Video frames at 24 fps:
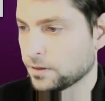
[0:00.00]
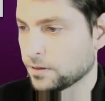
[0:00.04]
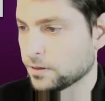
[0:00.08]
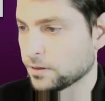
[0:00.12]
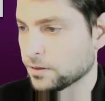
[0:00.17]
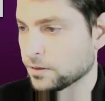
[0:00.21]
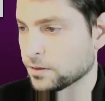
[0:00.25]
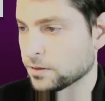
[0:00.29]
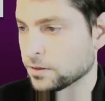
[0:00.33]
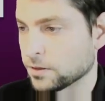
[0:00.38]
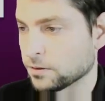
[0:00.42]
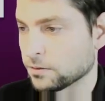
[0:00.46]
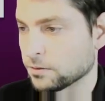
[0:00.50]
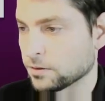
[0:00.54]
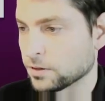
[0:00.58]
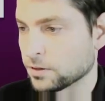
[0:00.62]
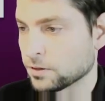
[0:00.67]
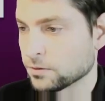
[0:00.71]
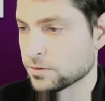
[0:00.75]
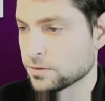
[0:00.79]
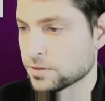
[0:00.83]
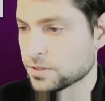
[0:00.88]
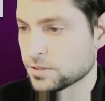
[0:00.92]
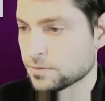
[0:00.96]

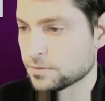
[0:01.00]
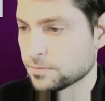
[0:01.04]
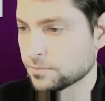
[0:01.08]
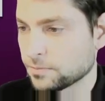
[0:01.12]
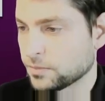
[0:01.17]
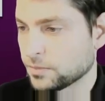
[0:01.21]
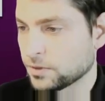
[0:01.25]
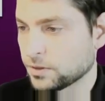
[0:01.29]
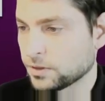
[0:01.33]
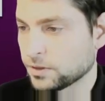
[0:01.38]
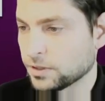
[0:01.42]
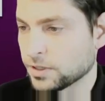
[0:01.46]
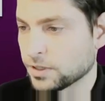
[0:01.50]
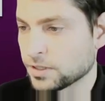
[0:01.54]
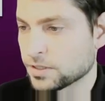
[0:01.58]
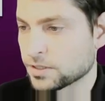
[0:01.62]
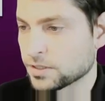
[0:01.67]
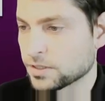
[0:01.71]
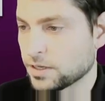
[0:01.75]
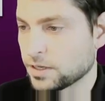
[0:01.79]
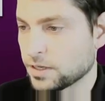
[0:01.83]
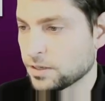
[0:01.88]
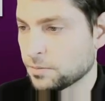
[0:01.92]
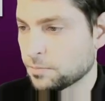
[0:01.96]
downloads.
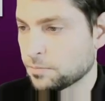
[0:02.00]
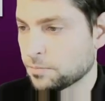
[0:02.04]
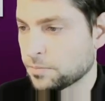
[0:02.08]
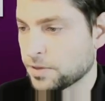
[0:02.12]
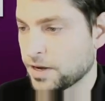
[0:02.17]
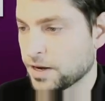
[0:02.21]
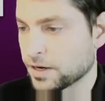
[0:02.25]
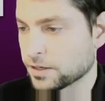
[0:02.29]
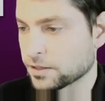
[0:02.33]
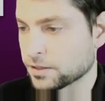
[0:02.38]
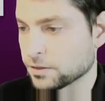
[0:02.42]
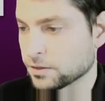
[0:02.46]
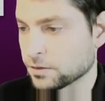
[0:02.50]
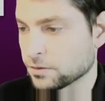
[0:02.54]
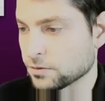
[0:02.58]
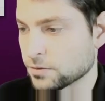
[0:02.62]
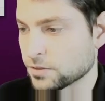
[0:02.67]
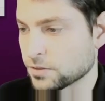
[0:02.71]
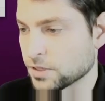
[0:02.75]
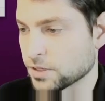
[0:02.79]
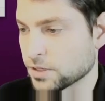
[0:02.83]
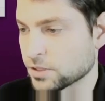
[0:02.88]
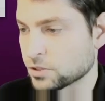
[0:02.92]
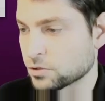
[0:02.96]
Let's unpack
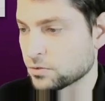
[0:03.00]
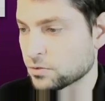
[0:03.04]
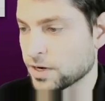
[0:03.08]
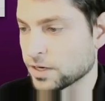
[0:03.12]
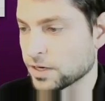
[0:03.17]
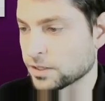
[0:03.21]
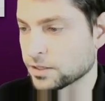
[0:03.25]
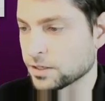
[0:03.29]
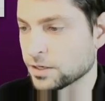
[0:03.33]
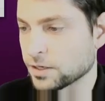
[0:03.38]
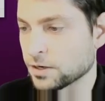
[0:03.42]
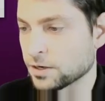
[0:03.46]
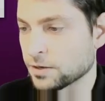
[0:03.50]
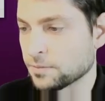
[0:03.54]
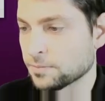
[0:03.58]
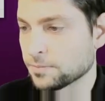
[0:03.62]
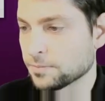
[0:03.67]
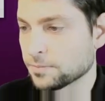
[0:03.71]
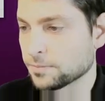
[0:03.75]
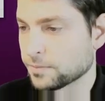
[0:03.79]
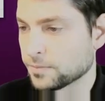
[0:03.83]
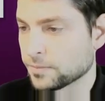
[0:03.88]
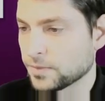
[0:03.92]
those, extract here.